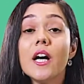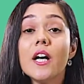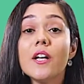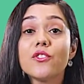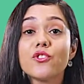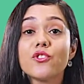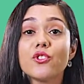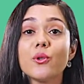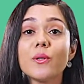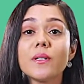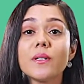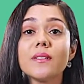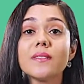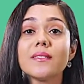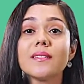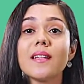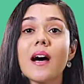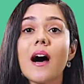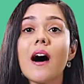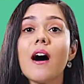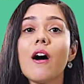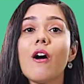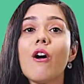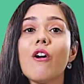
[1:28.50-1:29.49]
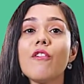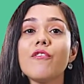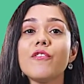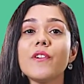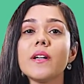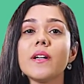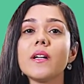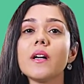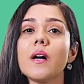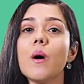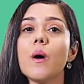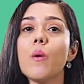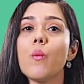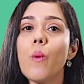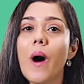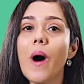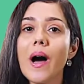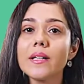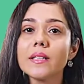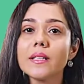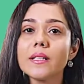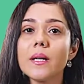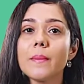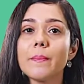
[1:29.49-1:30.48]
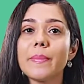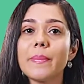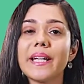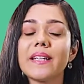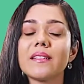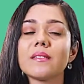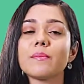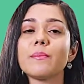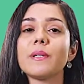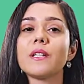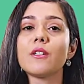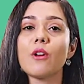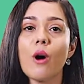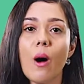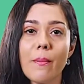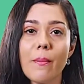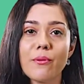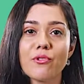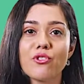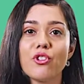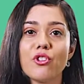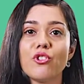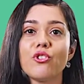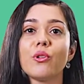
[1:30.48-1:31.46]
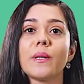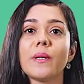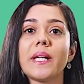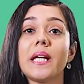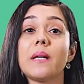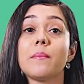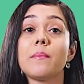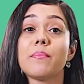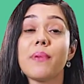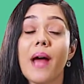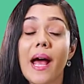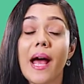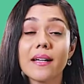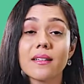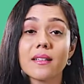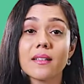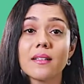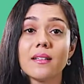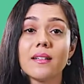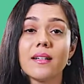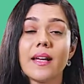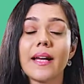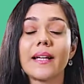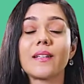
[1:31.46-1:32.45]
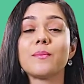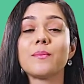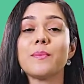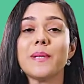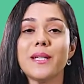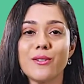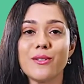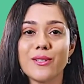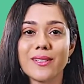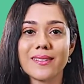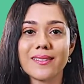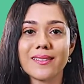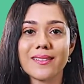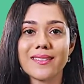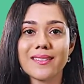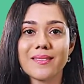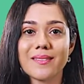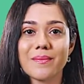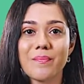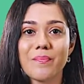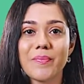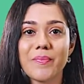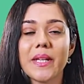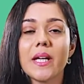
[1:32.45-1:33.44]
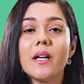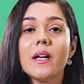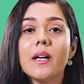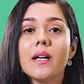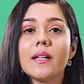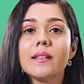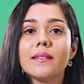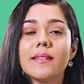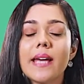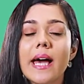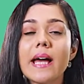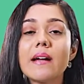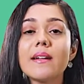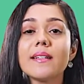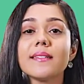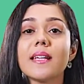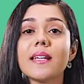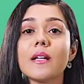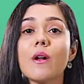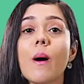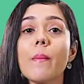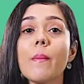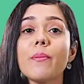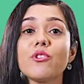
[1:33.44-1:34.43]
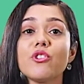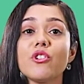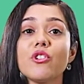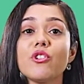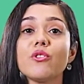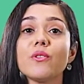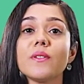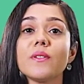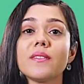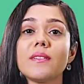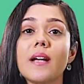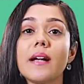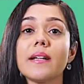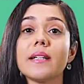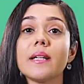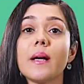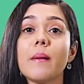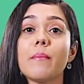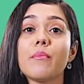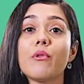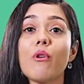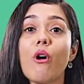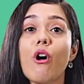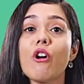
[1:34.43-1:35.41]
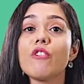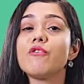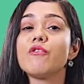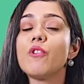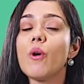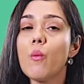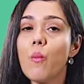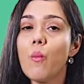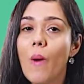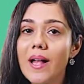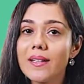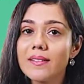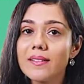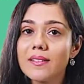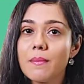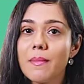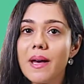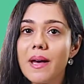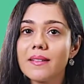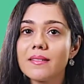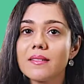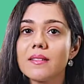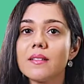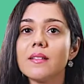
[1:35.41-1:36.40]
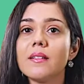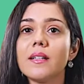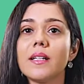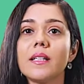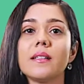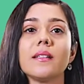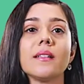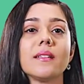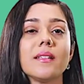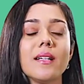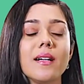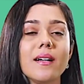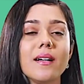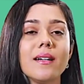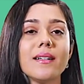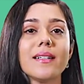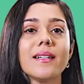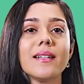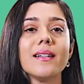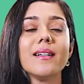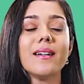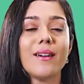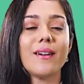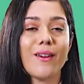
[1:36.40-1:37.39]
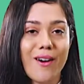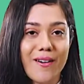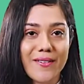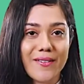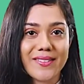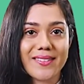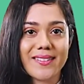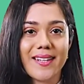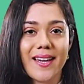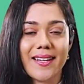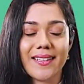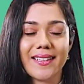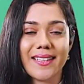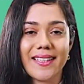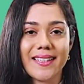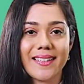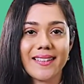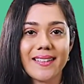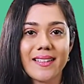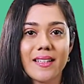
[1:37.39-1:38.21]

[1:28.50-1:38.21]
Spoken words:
Students are offered a one-year placement option to gain practical experience. There is an option to study abroad for one semester in the third year of study.